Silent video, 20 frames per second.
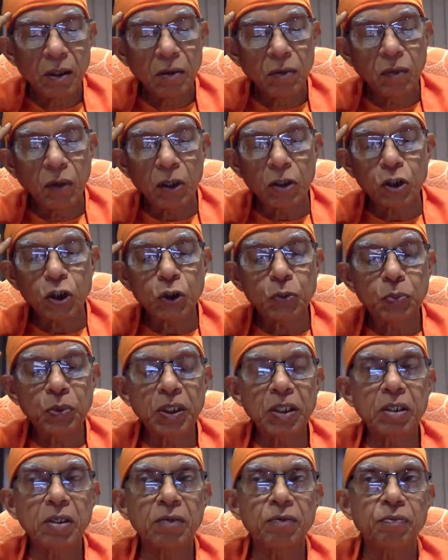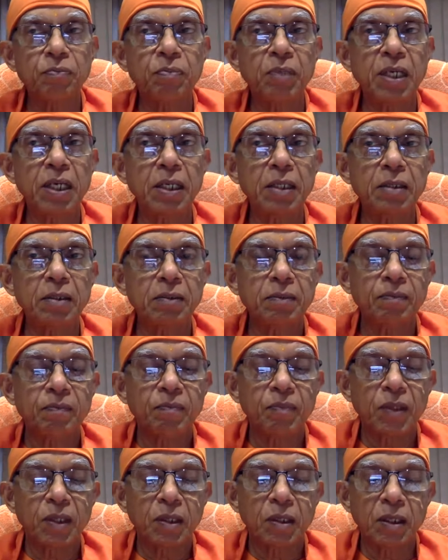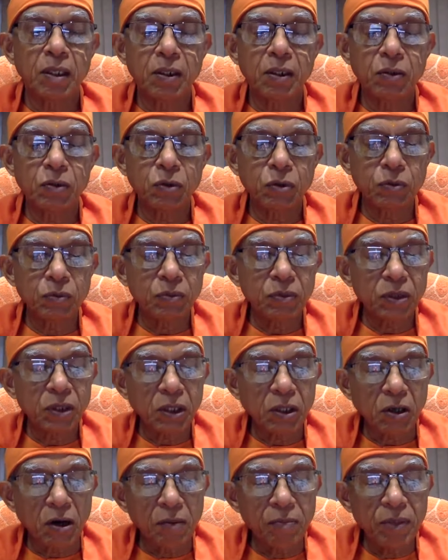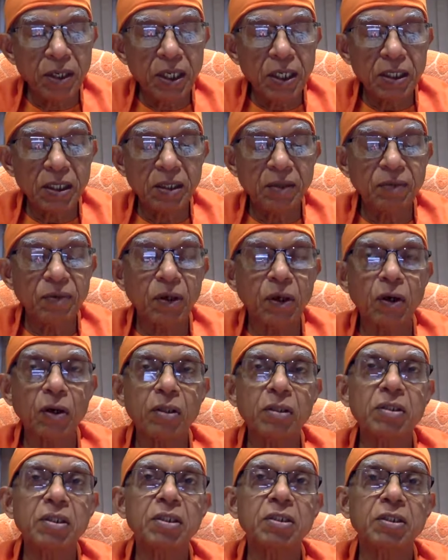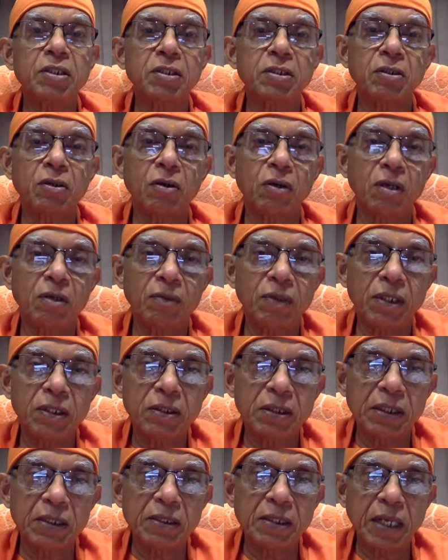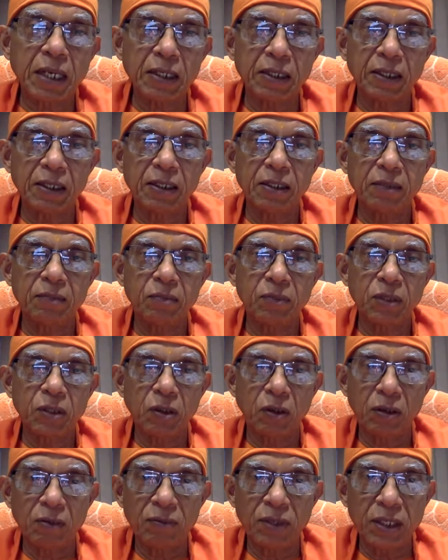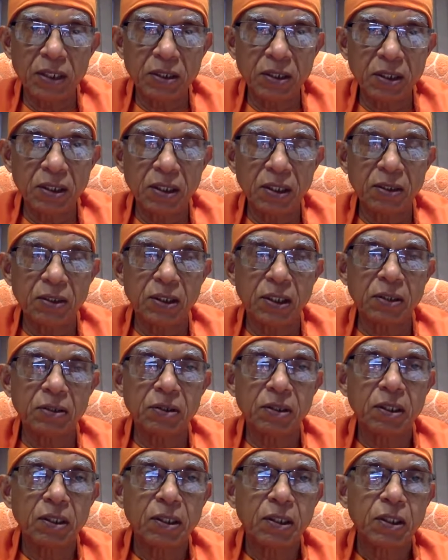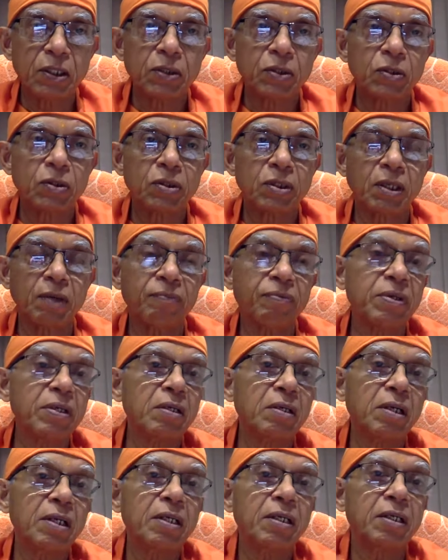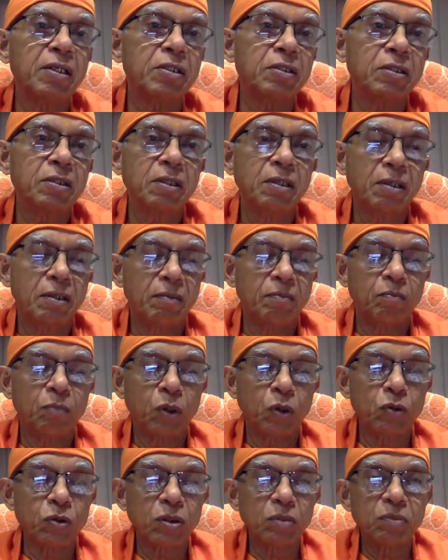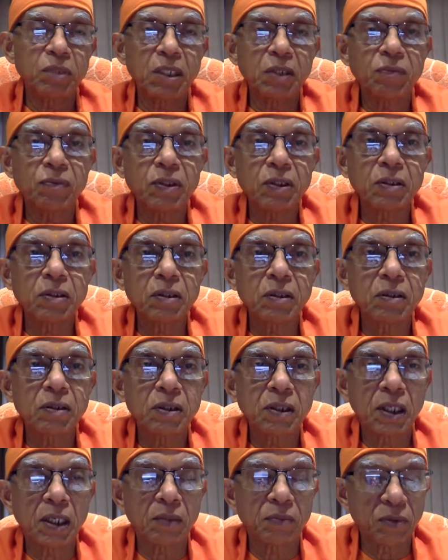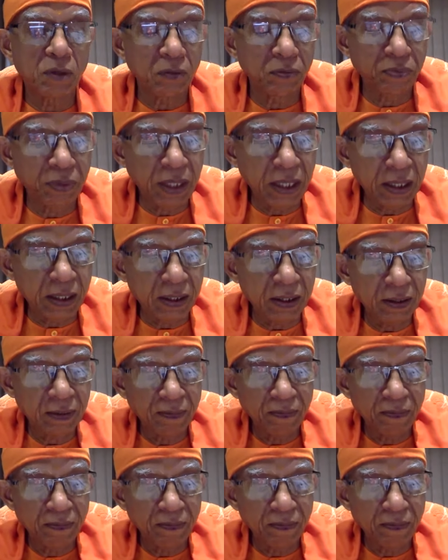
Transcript: What to speak of man, in whom the combination of all this is always attracting him, he always indulges. So definitely he is bound to meet with a terrible fate.